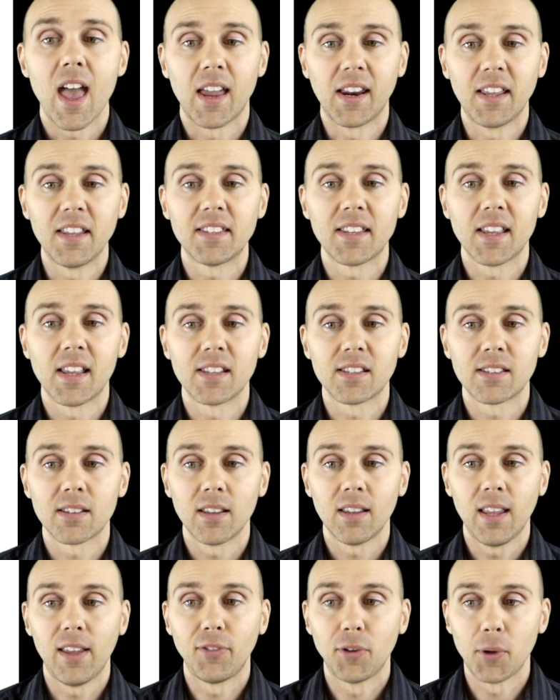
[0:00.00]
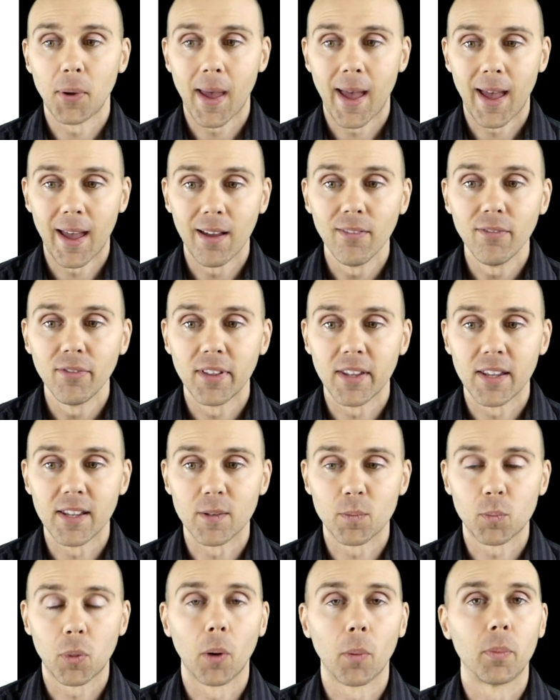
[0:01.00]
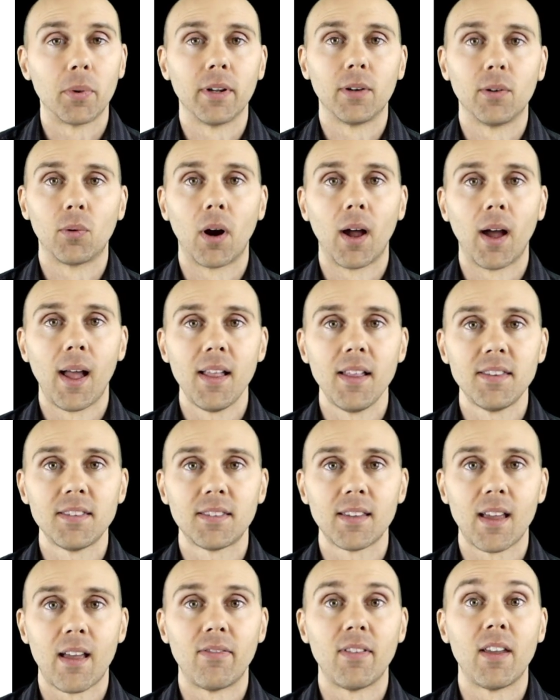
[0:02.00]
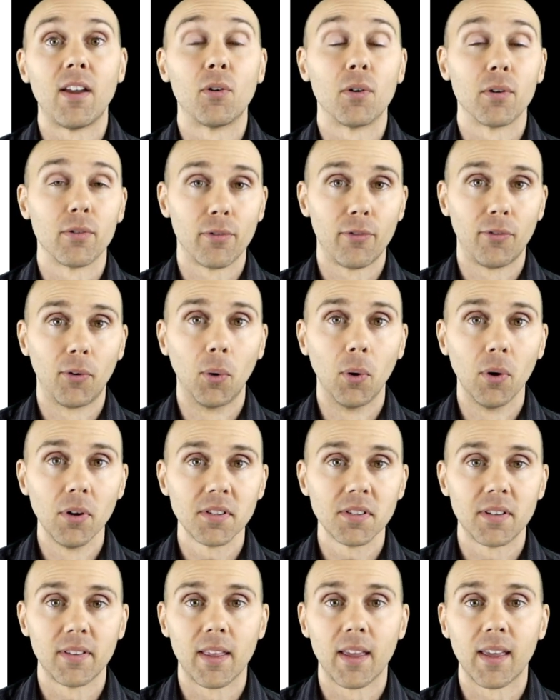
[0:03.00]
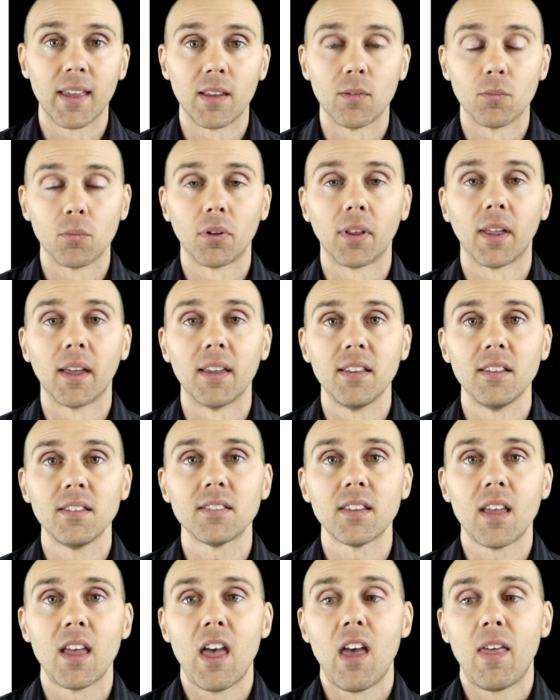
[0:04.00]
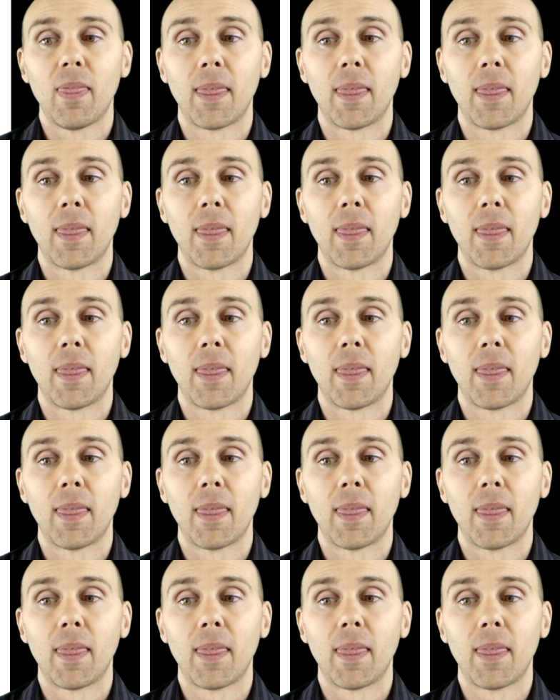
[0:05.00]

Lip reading: And he says, if you have these property rights and they're enforced and they're in place,